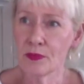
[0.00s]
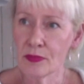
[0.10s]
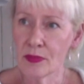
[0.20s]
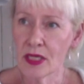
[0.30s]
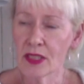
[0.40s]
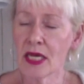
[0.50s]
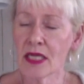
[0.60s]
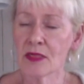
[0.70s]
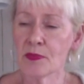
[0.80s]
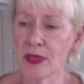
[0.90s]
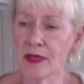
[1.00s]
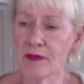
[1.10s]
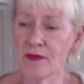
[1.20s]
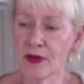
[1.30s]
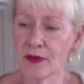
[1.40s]
it has been
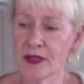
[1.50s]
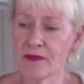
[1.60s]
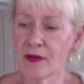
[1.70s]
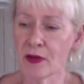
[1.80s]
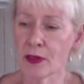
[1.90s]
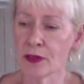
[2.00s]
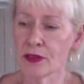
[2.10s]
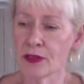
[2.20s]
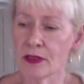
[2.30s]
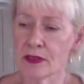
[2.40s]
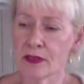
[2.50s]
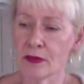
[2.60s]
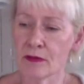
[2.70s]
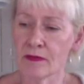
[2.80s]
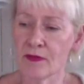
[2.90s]
very difficult
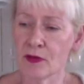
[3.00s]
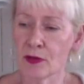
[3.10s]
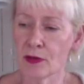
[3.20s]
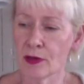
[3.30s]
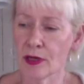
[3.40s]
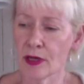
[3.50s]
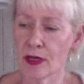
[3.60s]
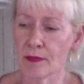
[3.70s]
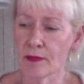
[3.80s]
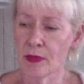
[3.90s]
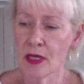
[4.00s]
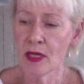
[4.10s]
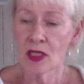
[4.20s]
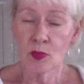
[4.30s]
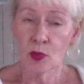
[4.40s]
for
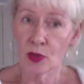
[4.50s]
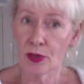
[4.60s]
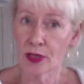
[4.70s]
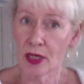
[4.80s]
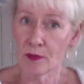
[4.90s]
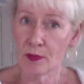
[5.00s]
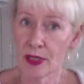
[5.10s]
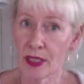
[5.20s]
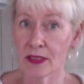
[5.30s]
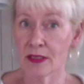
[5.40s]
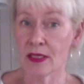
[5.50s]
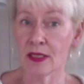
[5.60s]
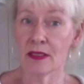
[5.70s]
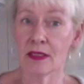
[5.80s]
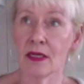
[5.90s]
smaller companies
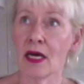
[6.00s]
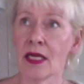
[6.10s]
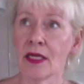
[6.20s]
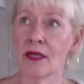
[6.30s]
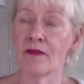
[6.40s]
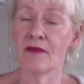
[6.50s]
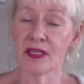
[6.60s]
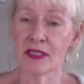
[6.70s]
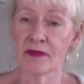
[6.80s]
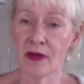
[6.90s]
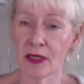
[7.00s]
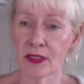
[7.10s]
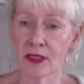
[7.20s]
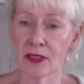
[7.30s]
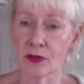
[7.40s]
and
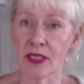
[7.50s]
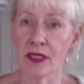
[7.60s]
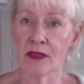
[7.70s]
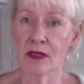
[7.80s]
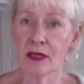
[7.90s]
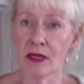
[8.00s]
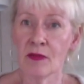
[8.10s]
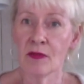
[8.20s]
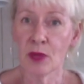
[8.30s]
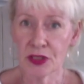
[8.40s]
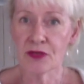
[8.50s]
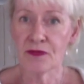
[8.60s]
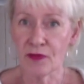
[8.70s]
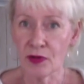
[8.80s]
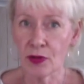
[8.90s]
festivals to think much
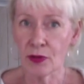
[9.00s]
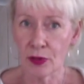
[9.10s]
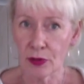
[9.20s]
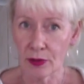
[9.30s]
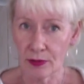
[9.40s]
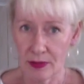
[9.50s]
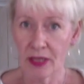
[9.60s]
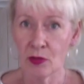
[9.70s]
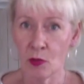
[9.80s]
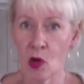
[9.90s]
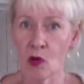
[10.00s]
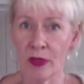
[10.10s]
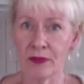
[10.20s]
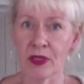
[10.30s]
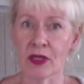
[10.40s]
further at the
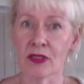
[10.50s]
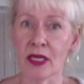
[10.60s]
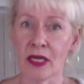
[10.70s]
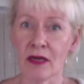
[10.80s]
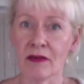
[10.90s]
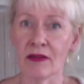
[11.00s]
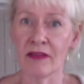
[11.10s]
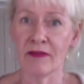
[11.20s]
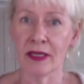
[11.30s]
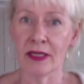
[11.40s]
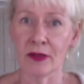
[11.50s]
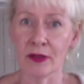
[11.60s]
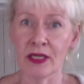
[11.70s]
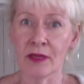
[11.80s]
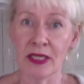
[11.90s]
moment, because they are living in an
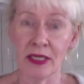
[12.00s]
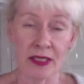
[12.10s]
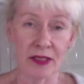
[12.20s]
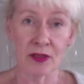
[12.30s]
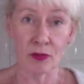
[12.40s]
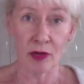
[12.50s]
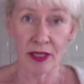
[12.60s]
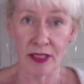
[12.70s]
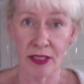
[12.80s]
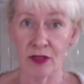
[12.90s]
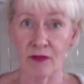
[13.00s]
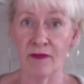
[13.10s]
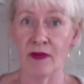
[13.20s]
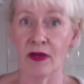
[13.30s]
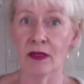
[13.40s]
immediate crisis of
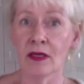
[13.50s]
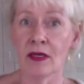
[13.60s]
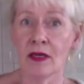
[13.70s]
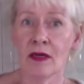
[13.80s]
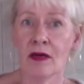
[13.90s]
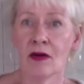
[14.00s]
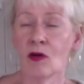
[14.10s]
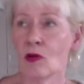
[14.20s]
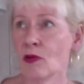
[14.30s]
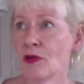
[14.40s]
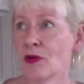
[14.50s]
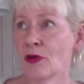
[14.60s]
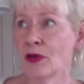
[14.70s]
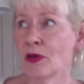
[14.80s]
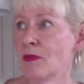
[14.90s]
all
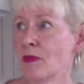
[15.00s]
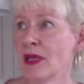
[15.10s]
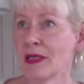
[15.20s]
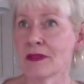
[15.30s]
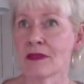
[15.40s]
the bills